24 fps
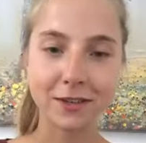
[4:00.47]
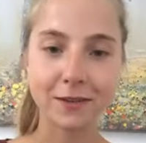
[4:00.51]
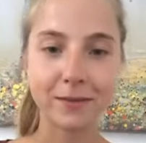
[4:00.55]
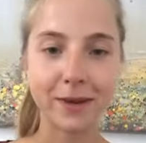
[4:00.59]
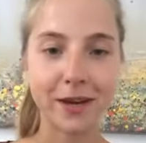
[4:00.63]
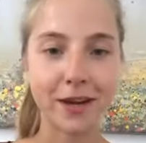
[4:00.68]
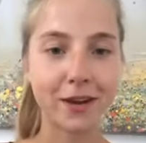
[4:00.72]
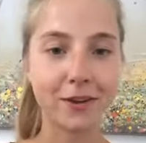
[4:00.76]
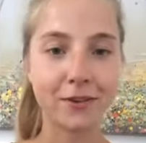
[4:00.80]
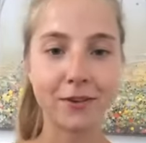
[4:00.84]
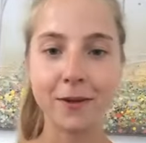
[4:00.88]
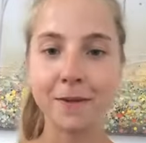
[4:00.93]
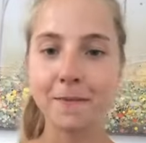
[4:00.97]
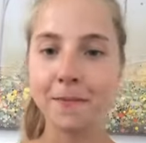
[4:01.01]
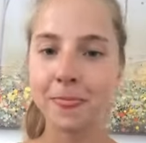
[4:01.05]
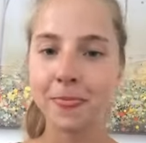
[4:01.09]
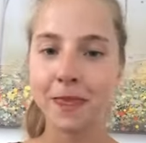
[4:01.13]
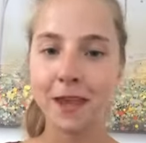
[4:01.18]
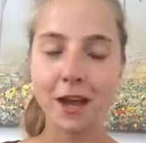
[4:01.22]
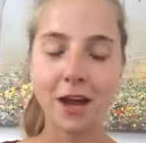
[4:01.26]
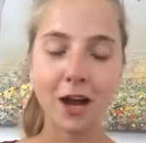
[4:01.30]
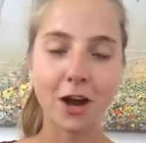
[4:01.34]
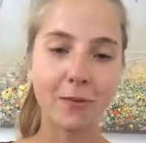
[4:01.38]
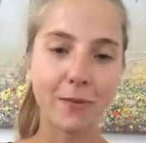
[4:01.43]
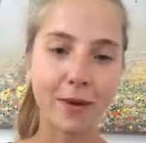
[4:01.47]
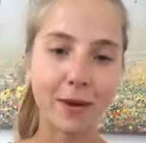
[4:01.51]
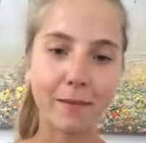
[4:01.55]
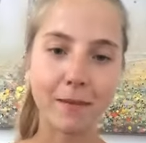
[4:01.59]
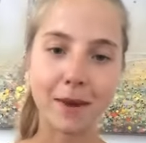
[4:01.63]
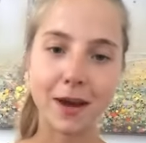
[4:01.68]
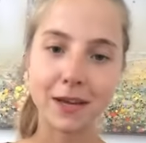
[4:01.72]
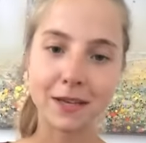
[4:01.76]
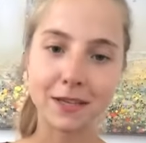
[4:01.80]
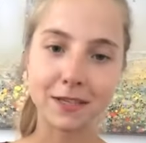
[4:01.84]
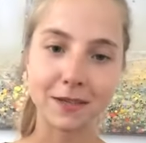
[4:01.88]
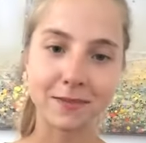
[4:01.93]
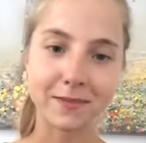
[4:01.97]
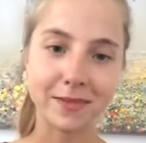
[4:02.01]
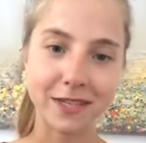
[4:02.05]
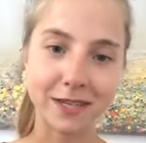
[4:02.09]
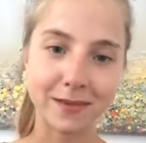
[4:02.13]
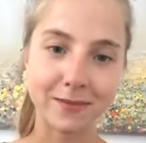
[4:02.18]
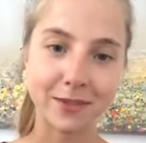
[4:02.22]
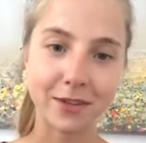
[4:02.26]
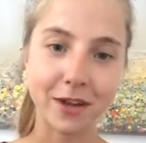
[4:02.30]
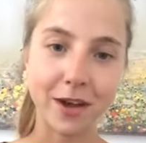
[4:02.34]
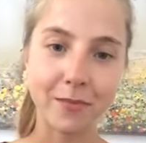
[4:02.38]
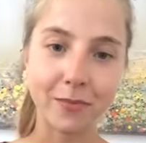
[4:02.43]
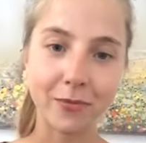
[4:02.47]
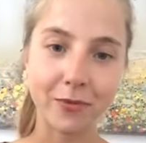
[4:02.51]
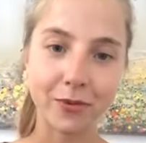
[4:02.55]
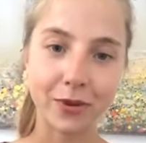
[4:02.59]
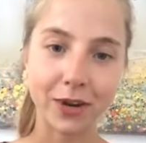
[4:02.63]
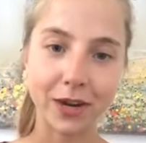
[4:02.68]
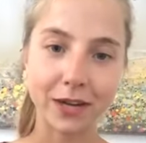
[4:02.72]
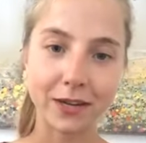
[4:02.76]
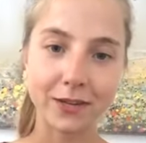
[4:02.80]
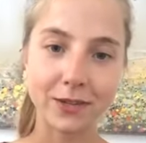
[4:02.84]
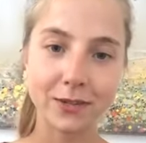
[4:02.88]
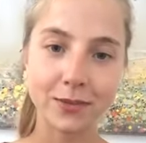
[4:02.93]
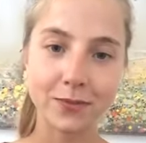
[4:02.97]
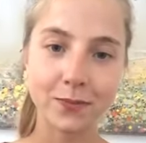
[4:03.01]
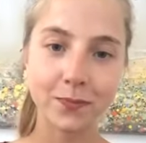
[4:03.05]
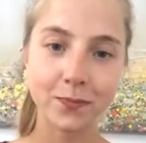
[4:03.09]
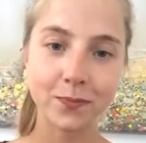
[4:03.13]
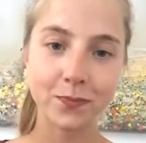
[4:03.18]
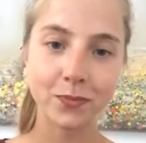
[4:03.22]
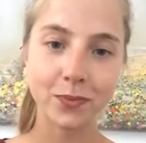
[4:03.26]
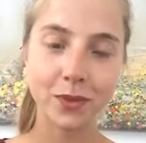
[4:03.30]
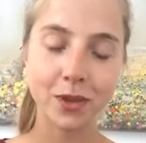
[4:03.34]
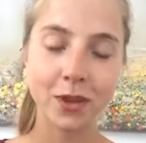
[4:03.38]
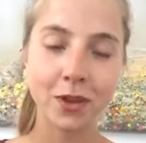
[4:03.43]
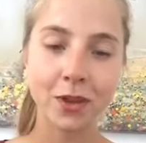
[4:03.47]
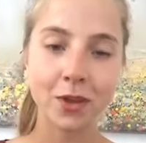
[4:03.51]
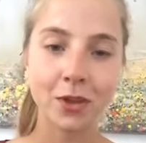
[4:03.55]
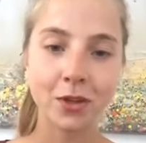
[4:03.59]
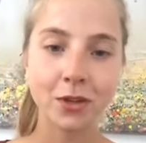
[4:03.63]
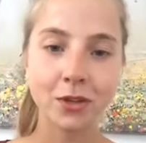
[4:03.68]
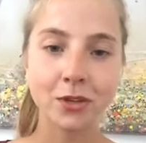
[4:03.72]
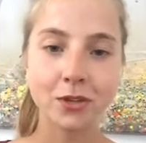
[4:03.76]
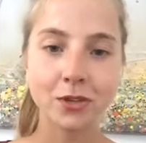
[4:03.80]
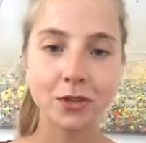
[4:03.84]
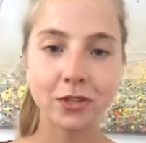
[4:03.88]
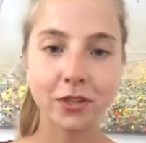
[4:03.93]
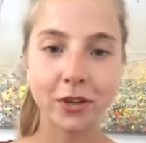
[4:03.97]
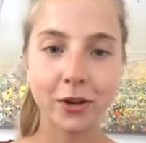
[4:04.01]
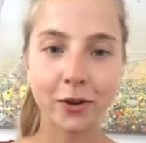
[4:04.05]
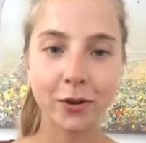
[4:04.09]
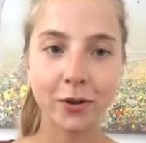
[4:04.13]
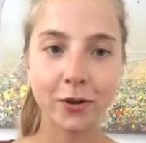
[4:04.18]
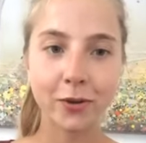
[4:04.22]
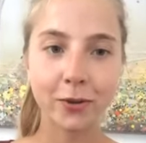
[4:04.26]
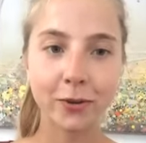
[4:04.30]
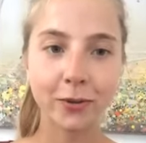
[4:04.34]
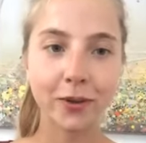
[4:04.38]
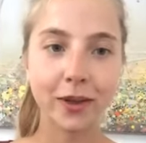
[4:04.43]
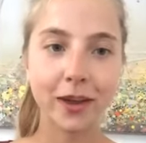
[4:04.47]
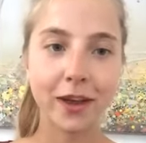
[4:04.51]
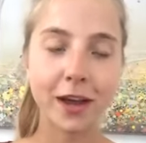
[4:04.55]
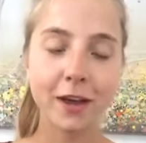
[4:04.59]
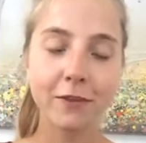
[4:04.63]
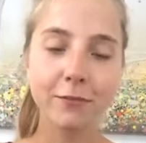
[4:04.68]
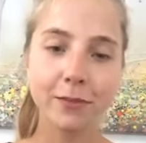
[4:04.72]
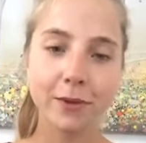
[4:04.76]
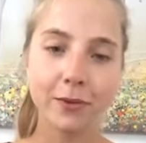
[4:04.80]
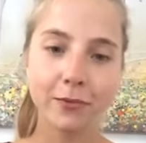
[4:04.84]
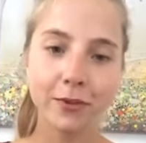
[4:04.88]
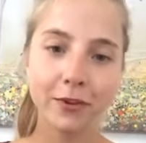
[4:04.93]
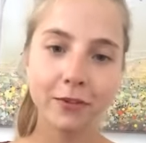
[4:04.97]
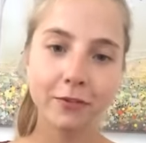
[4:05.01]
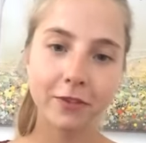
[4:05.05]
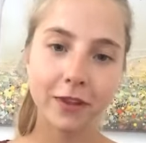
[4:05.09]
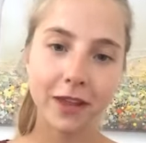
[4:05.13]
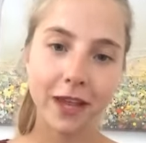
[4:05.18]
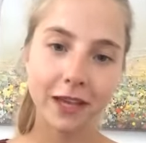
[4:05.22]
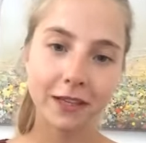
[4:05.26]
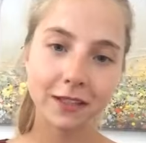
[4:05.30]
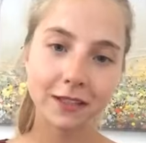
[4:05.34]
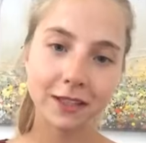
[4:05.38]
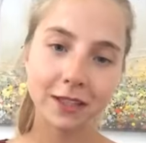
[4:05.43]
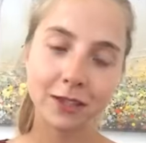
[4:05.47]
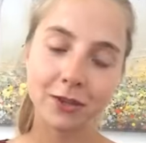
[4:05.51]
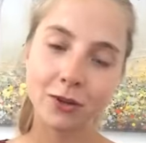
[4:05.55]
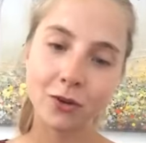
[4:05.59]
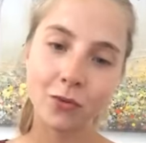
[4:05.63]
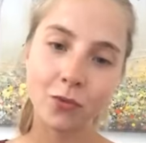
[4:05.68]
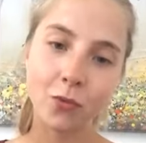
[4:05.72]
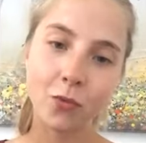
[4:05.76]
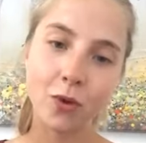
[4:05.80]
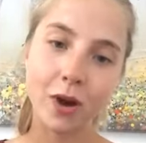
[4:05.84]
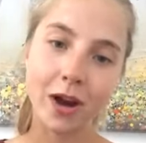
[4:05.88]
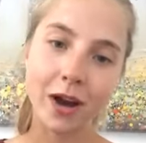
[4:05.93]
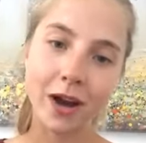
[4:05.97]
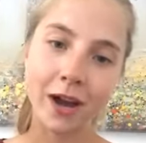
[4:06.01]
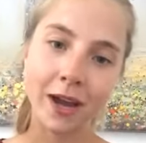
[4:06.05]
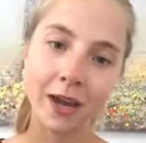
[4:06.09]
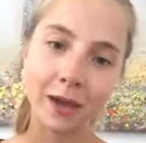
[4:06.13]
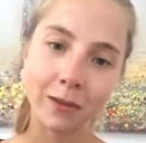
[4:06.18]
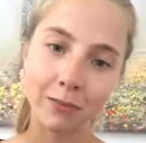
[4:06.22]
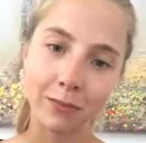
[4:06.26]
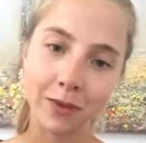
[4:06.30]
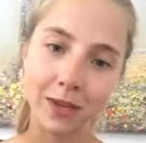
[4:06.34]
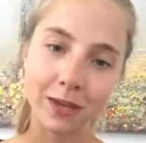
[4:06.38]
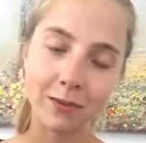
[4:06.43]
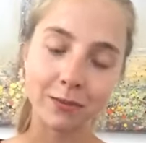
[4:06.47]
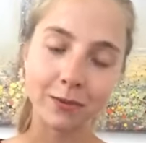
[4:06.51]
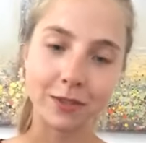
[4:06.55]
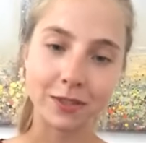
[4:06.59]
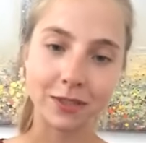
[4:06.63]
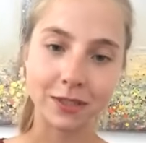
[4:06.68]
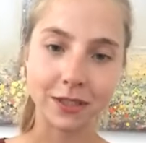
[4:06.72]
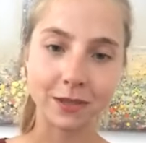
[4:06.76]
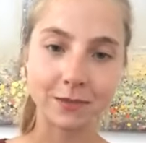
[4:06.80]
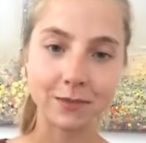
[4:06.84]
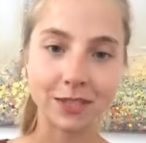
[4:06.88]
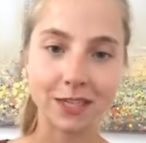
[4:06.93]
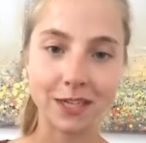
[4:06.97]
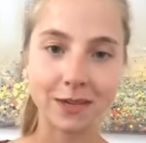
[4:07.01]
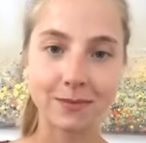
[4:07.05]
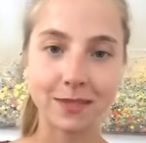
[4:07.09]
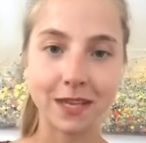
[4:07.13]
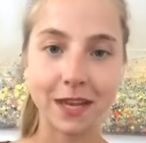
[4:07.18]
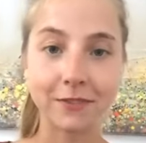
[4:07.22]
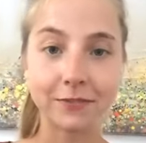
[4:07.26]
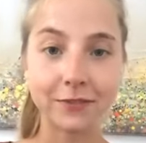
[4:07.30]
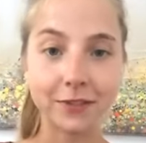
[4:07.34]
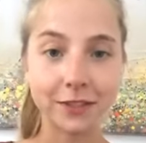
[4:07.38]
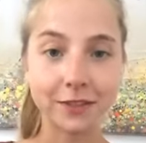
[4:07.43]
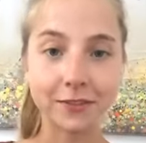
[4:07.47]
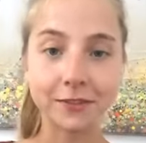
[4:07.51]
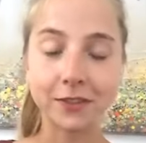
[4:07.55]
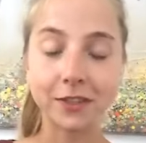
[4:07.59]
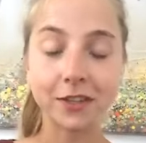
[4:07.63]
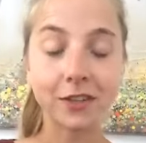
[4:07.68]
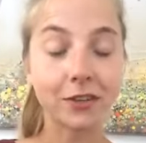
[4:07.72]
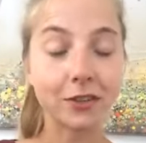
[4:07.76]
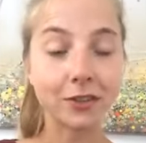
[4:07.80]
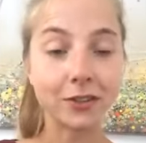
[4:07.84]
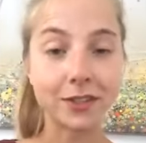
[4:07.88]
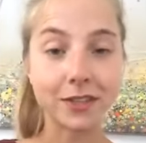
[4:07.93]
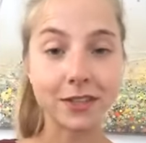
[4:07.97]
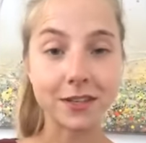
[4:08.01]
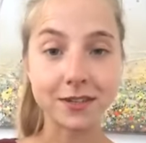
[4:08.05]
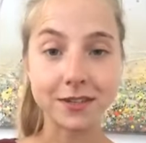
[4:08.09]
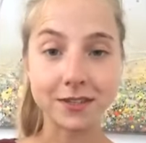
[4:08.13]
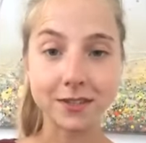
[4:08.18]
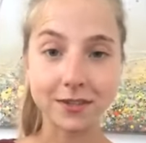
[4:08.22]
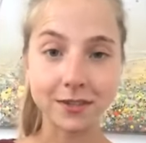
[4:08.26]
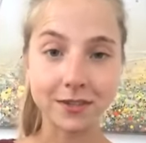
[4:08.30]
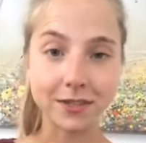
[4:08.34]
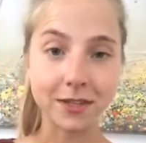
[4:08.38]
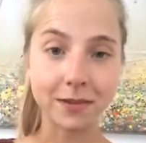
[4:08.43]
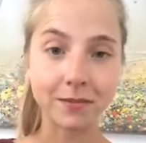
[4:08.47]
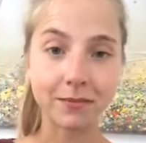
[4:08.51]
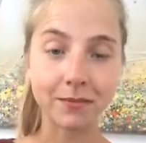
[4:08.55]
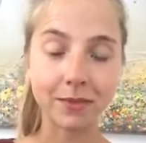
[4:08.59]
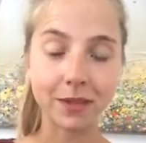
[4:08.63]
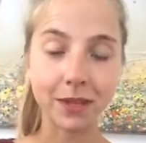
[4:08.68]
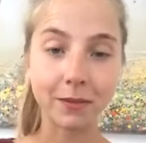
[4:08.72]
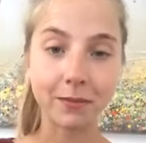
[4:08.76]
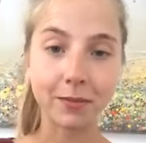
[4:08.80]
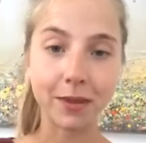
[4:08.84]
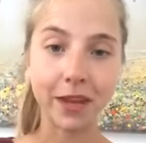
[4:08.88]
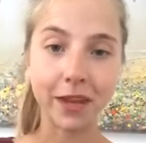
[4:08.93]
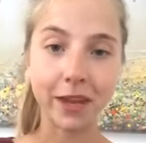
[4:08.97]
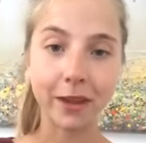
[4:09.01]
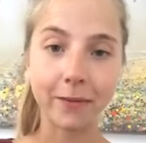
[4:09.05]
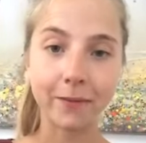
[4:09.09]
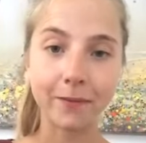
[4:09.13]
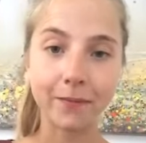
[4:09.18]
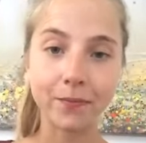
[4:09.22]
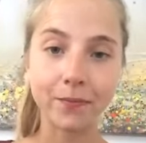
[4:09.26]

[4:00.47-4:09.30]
about how my mind sometimes operates. So I've been reflecting on why people sometimes have difficulties to simply be,